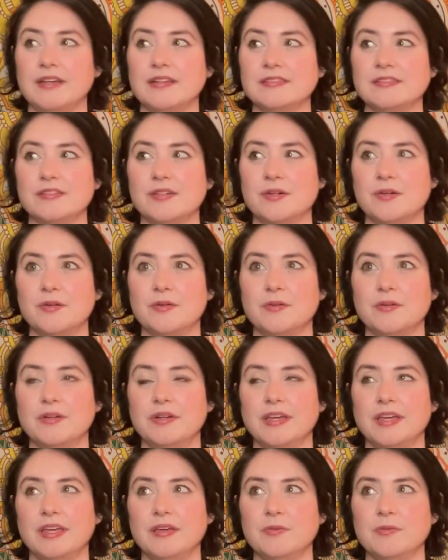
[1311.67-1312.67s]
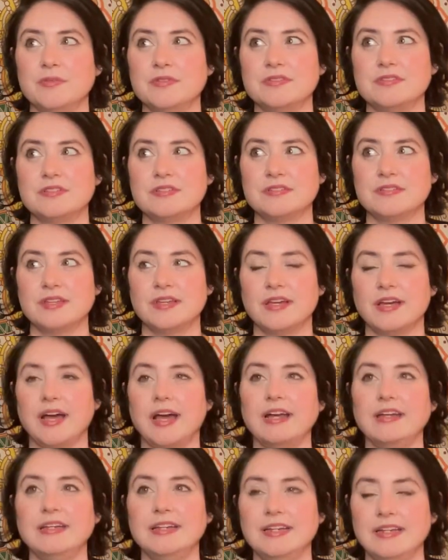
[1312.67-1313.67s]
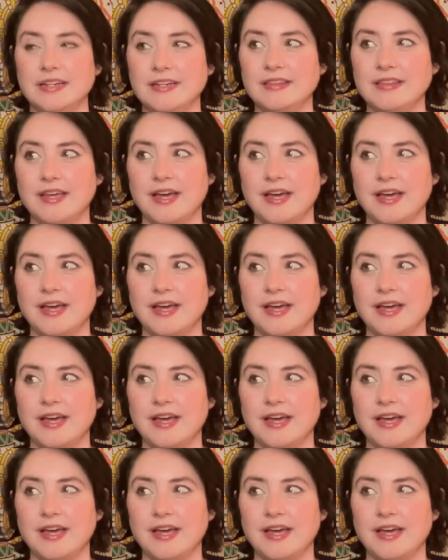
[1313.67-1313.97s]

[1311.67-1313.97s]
So it was just like I needed